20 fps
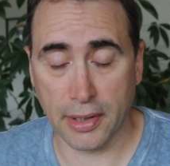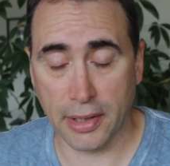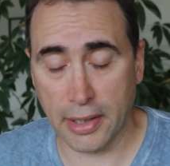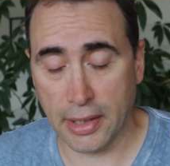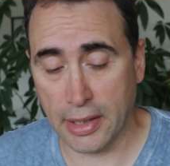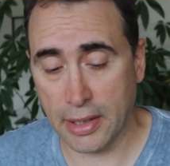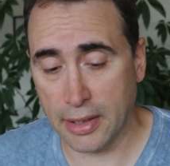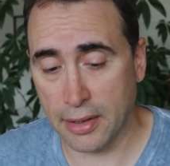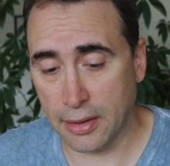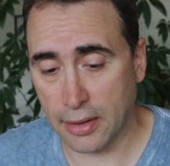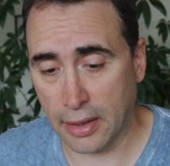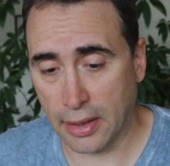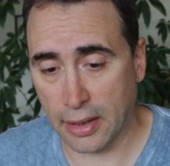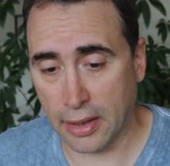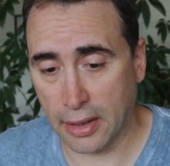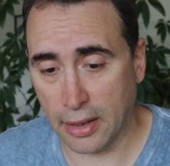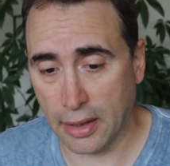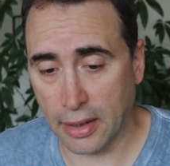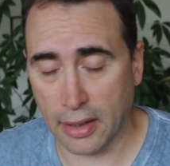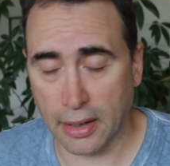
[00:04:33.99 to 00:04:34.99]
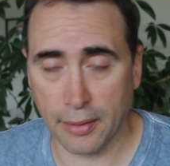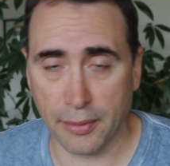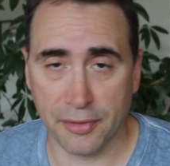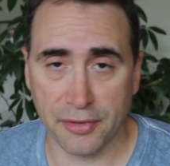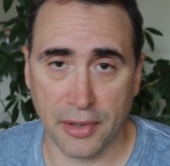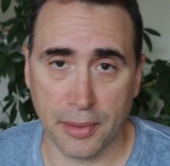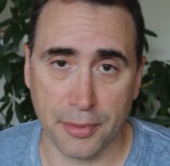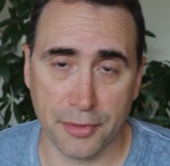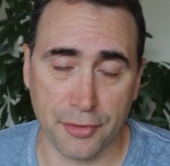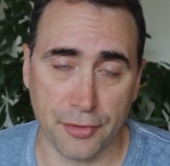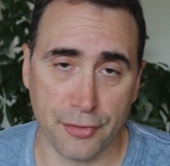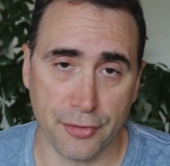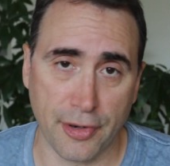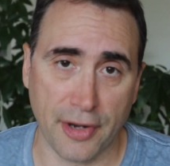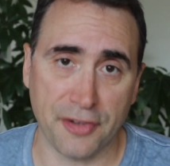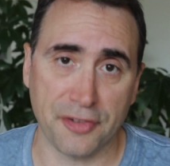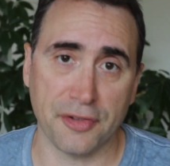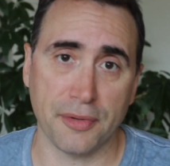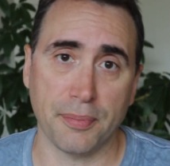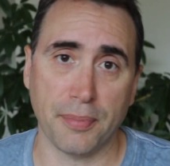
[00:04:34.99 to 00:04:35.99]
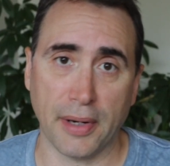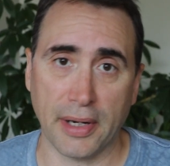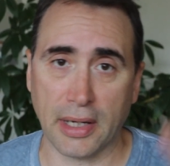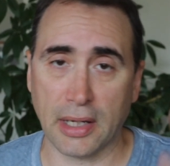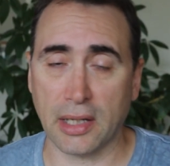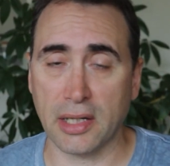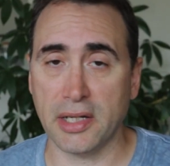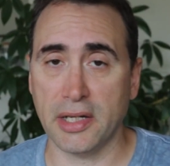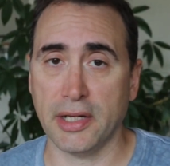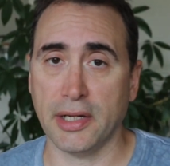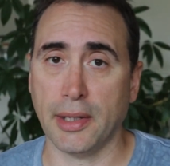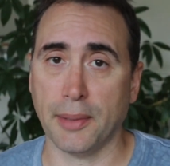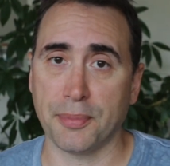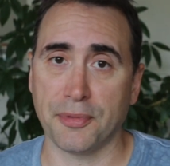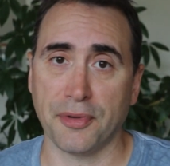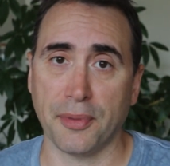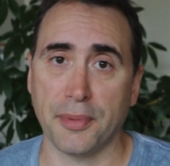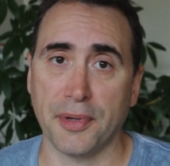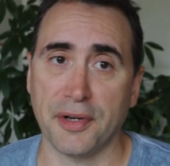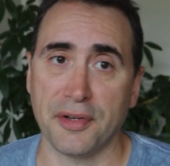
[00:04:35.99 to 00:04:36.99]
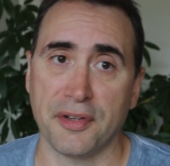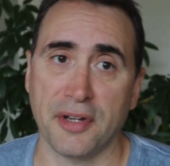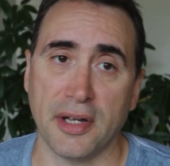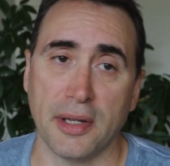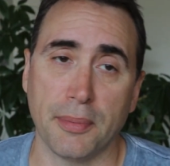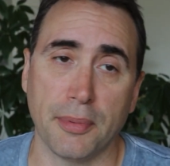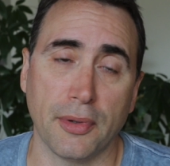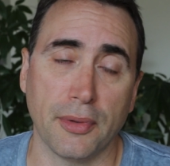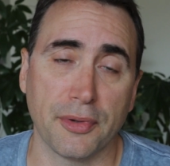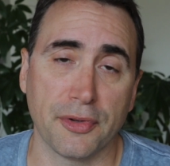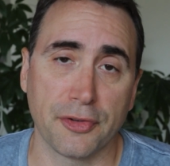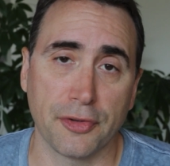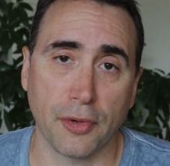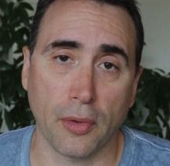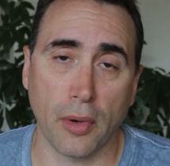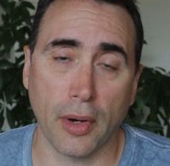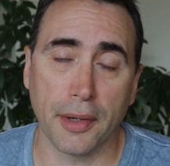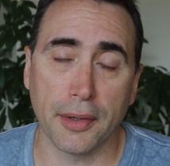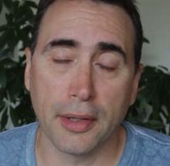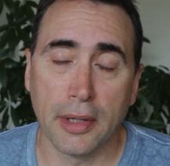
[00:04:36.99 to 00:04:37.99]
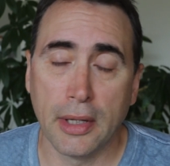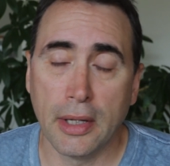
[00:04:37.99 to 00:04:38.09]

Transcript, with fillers: and I was able to address it by cleaning up some of the table and so on.